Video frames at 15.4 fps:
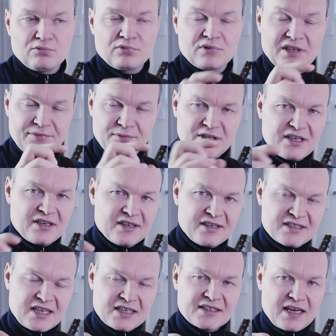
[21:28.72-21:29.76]
give me the
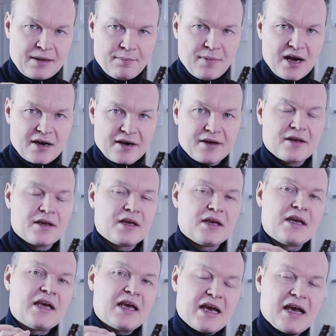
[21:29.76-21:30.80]
exact time marker,
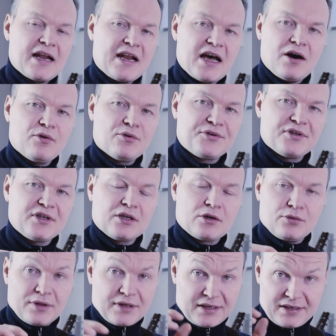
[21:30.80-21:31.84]
and I would
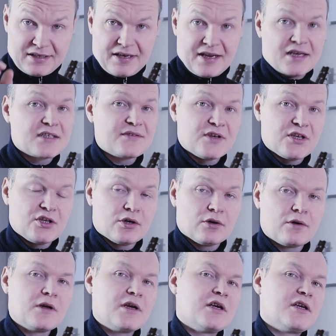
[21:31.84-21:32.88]
include it in the next
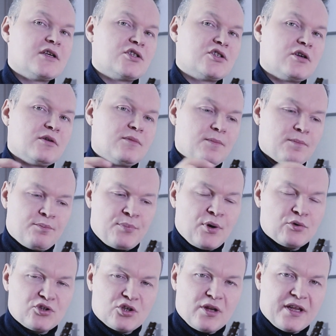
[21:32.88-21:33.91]
video. So
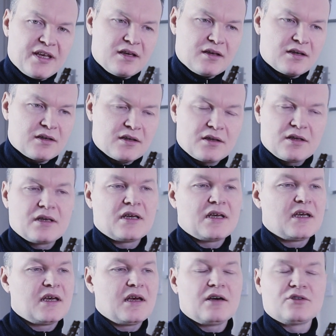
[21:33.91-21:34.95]
post your link.
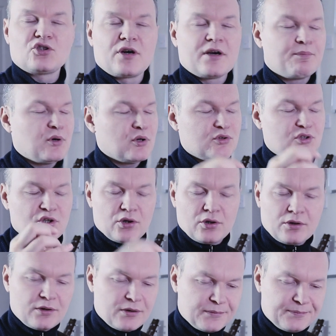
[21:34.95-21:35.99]
Post
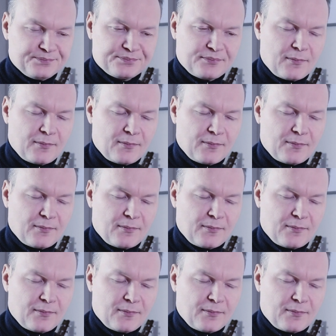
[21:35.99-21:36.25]
your